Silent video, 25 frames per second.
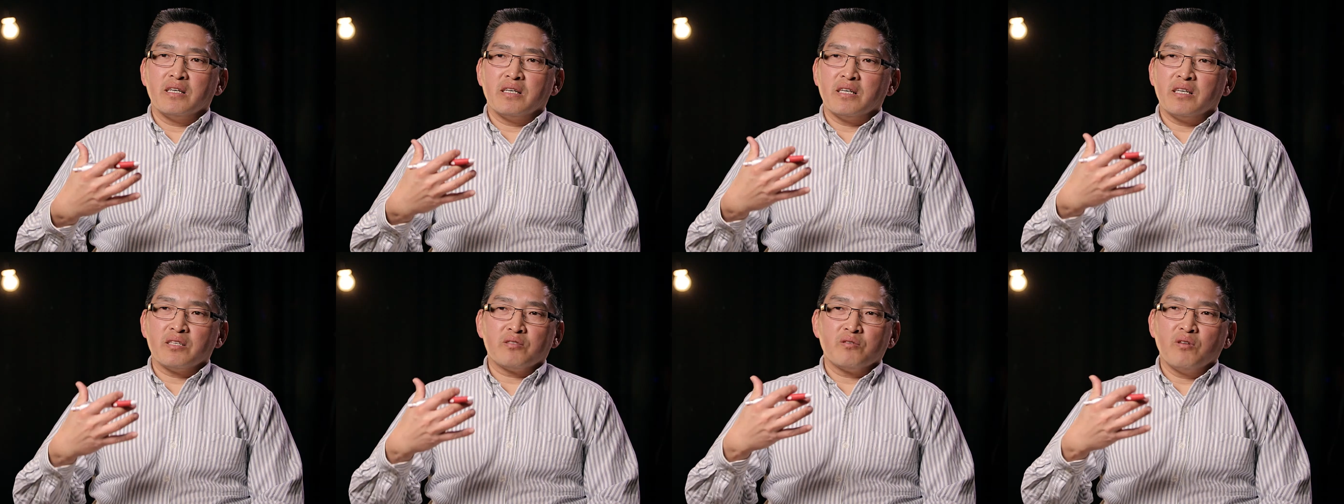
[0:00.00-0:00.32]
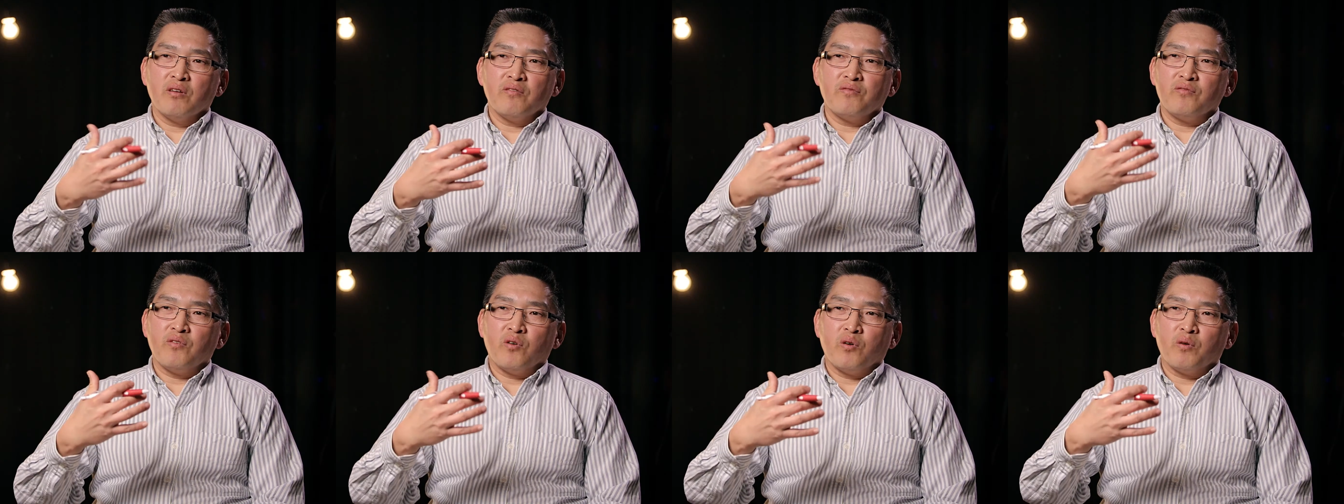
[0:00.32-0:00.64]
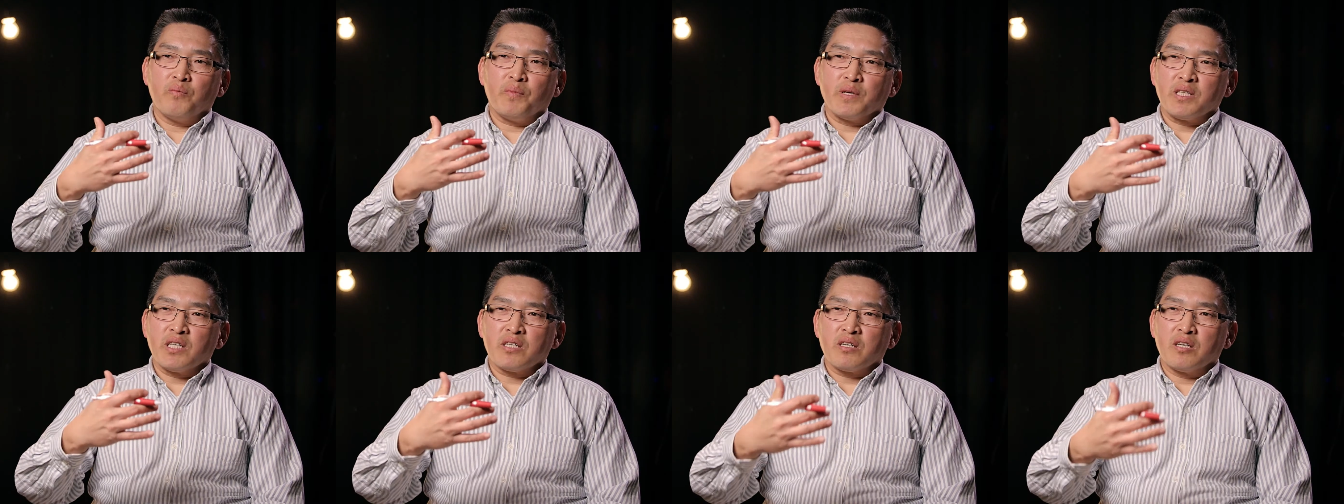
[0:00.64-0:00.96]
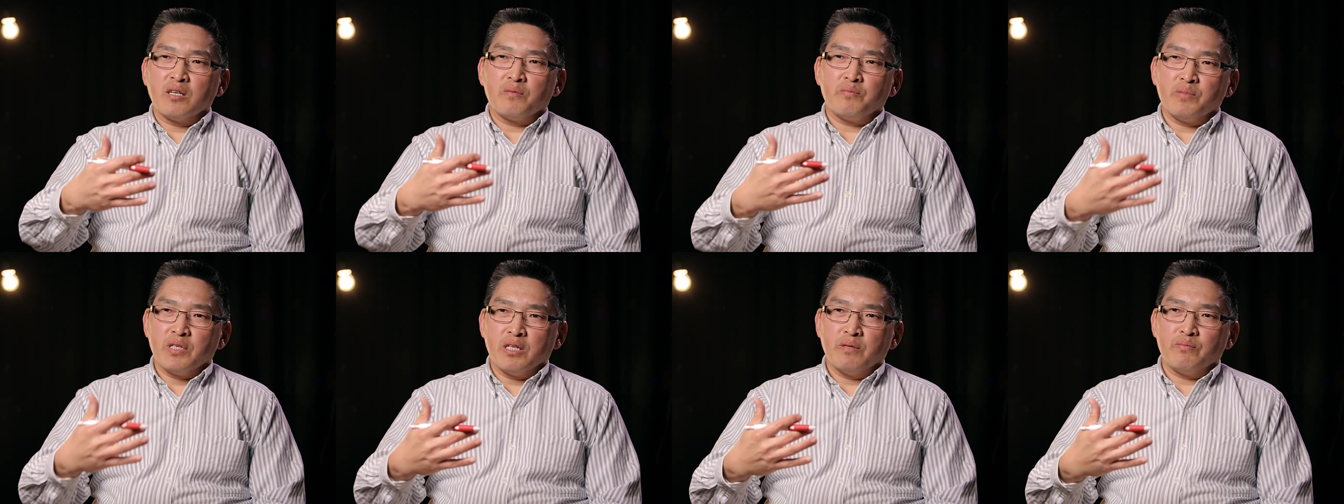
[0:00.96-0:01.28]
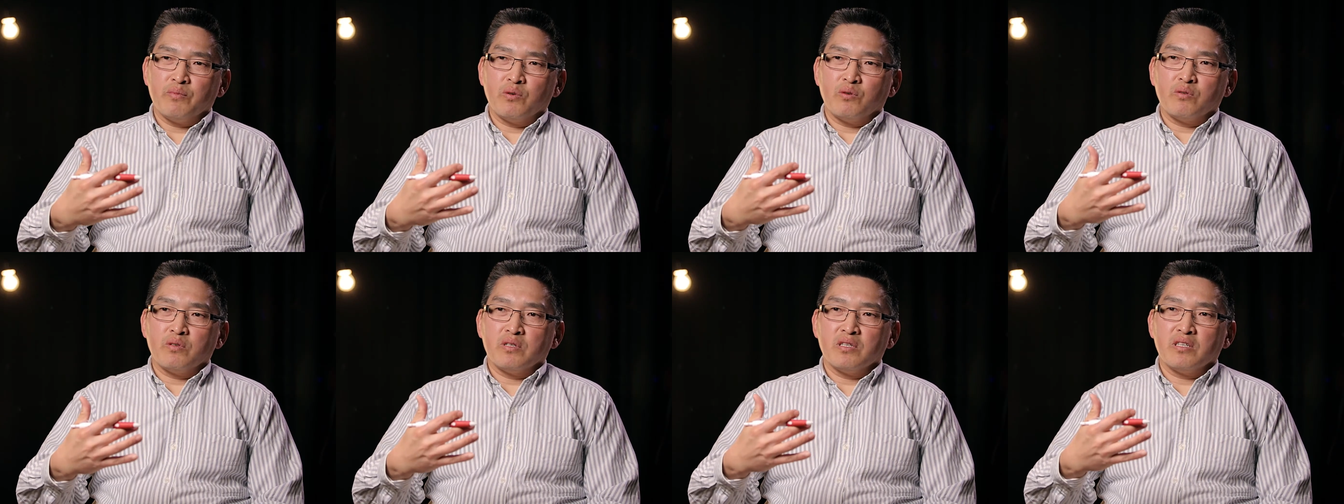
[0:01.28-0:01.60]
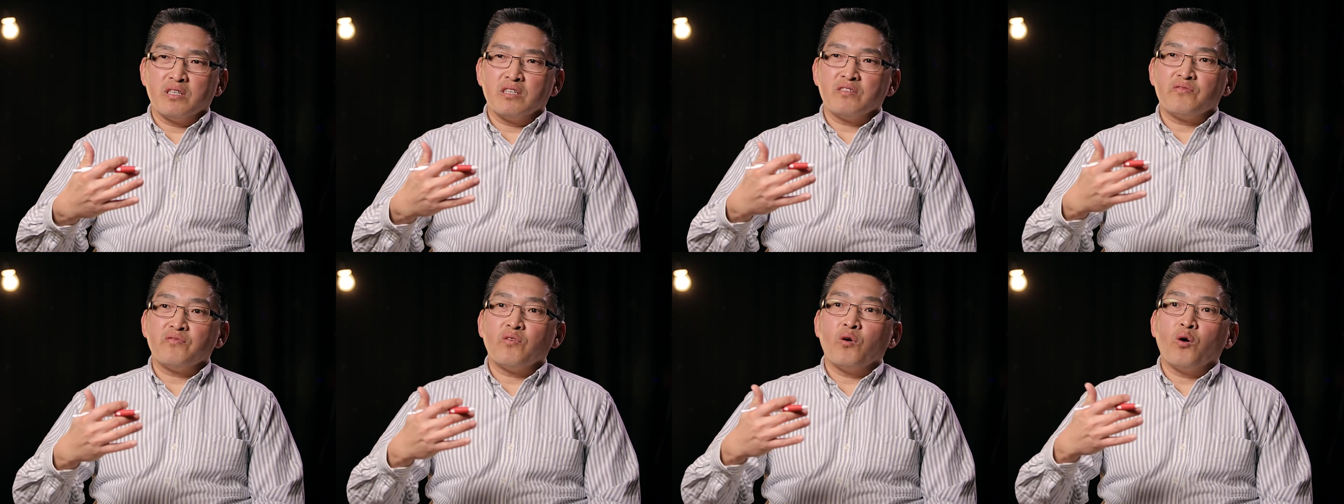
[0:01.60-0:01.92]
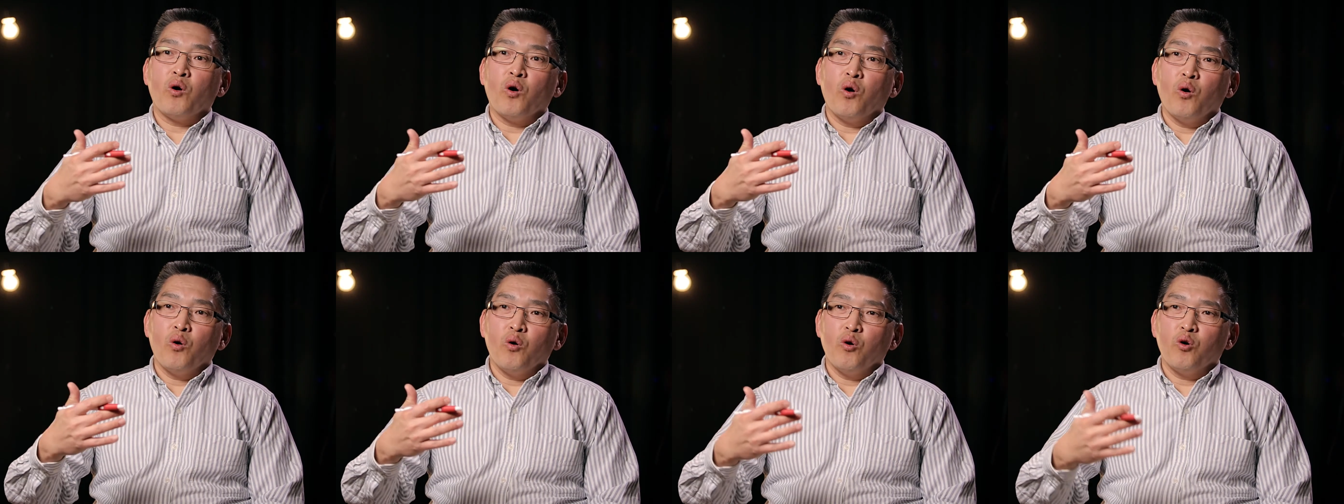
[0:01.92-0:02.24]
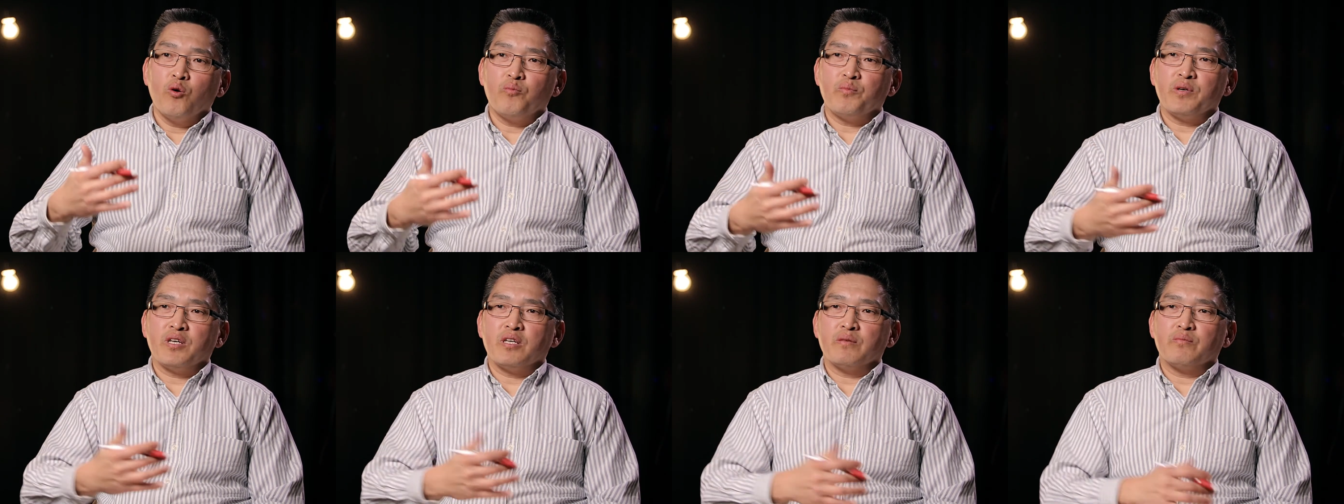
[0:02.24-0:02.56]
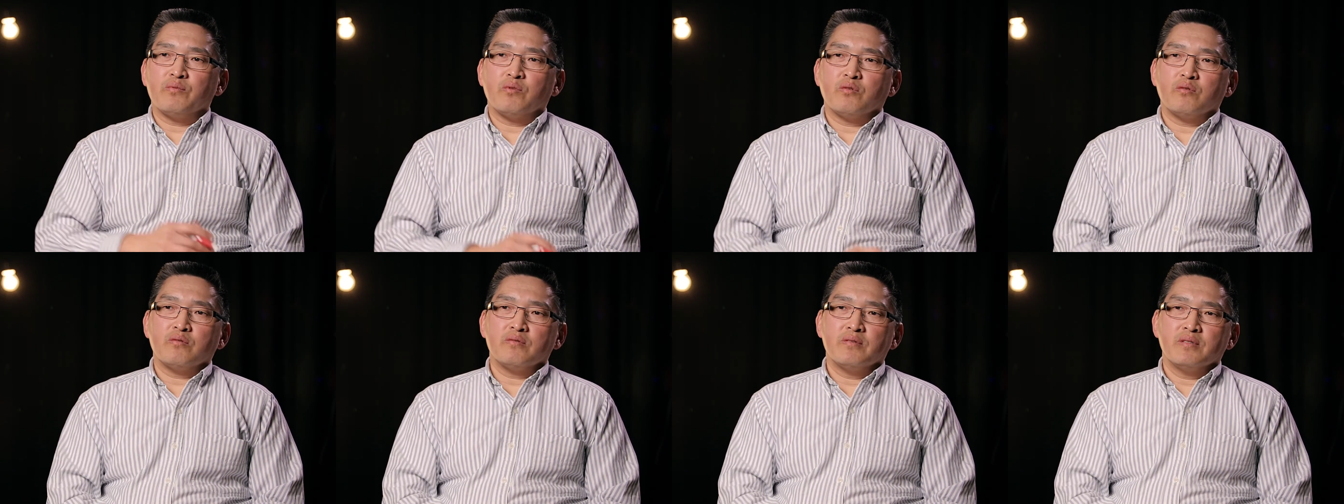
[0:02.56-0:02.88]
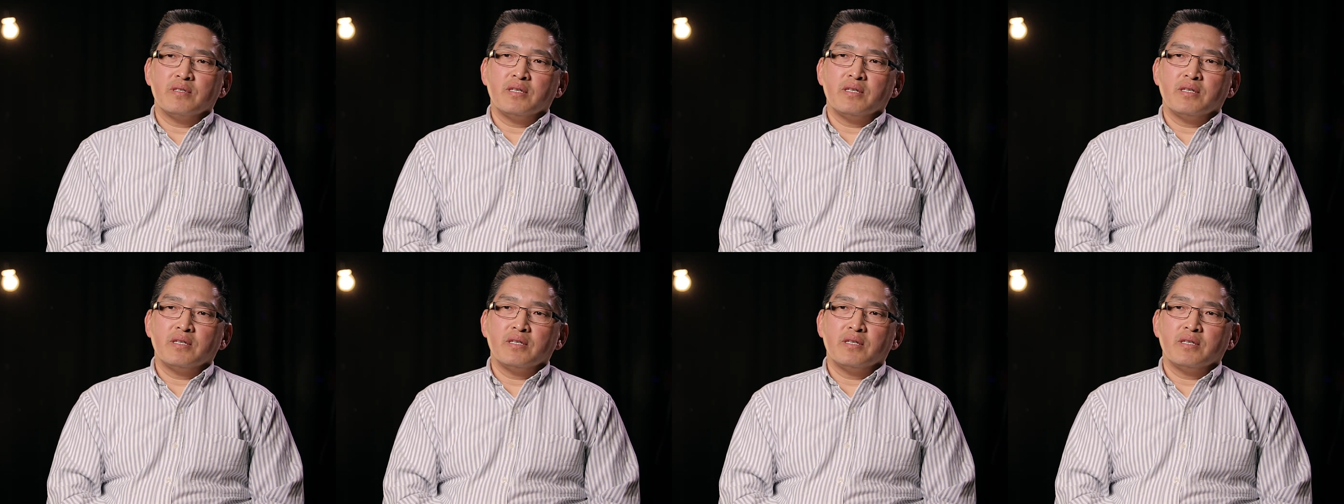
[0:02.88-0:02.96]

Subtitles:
It's not for particular people, it's for all people.